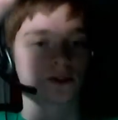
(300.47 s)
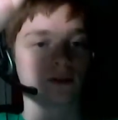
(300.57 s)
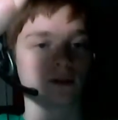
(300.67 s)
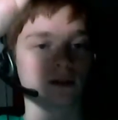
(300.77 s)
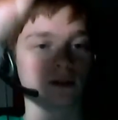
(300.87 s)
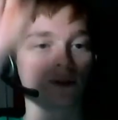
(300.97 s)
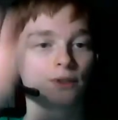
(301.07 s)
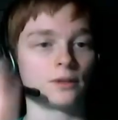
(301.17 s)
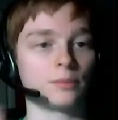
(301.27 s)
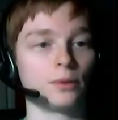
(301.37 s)
the close
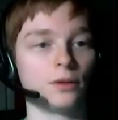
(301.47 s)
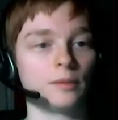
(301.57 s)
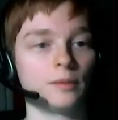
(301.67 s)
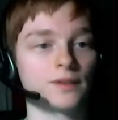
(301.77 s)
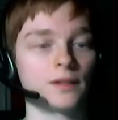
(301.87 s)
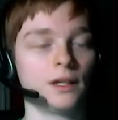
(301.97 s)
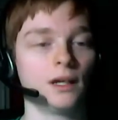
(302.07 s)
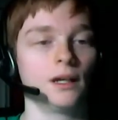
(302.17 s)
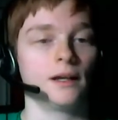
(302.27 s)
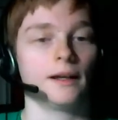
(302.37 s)
grip pull-ups.
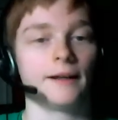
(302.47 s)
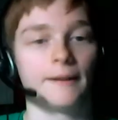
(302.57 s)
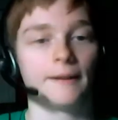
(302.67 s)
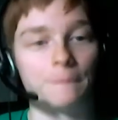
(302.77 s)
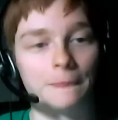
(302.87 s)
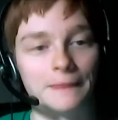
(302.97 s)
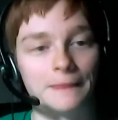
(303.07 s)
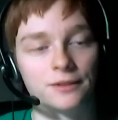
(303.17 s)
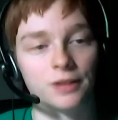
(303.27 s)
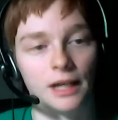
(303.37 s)

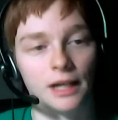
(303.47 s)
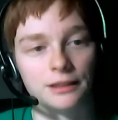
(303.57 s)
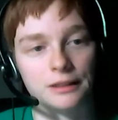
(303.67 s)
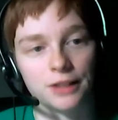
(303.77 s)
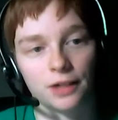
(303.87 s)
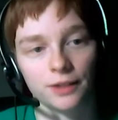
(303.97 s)
I generally